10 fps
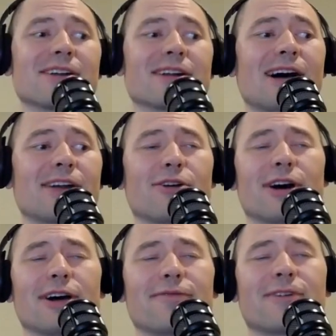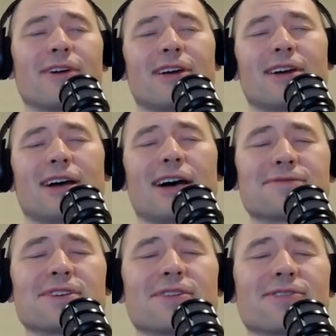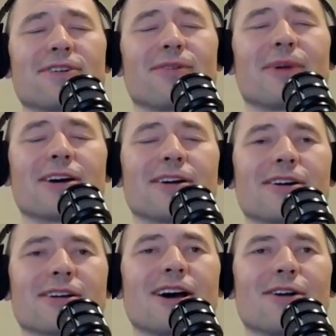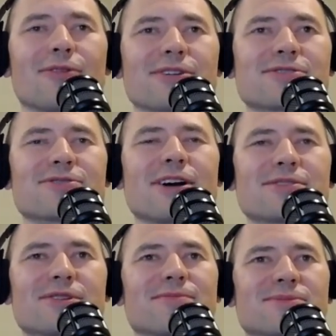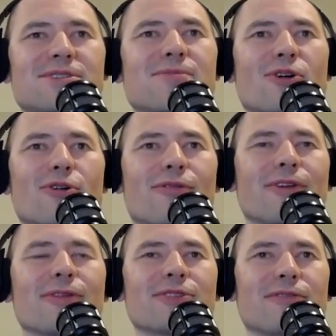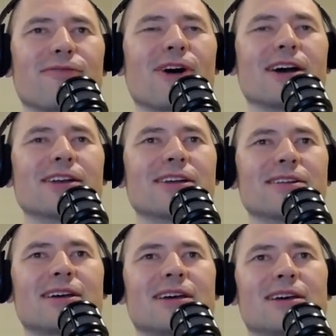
And I know I've seen some of my colleagues try something similar with even defining